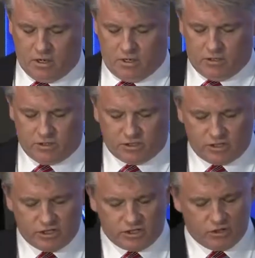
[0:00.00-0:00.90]
The
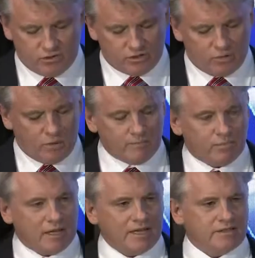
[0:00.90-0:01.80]
study shows that when
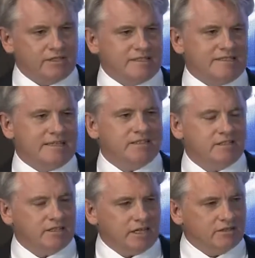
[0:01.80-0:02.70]
plastic is tested
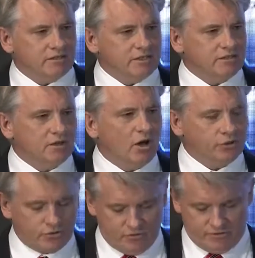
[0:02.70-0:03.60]
against these
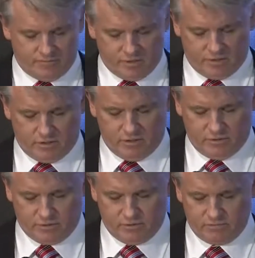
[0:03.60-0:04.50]
alternative
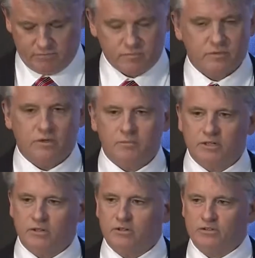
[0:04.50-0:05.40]
materials, so
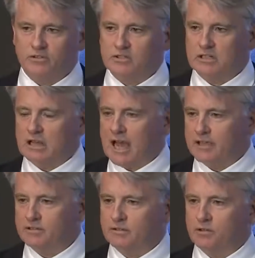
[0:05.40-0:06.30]
materials such as
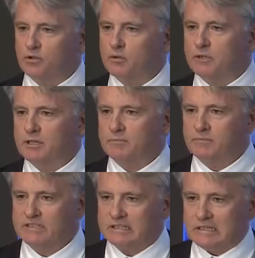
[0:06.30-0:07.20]
glass, aluminum,
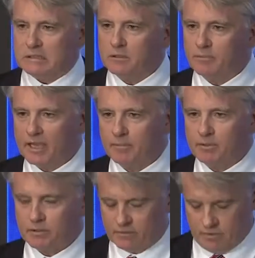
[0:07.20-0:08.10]
steel,
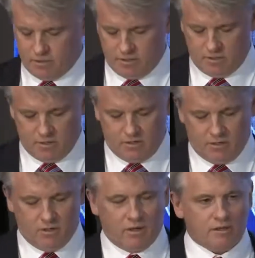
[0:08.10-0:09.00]
paper,
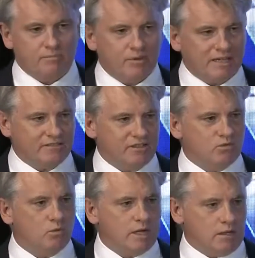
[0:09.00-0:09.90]
the plastics
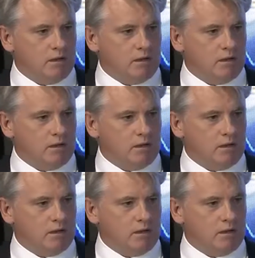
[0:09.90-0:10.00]
win.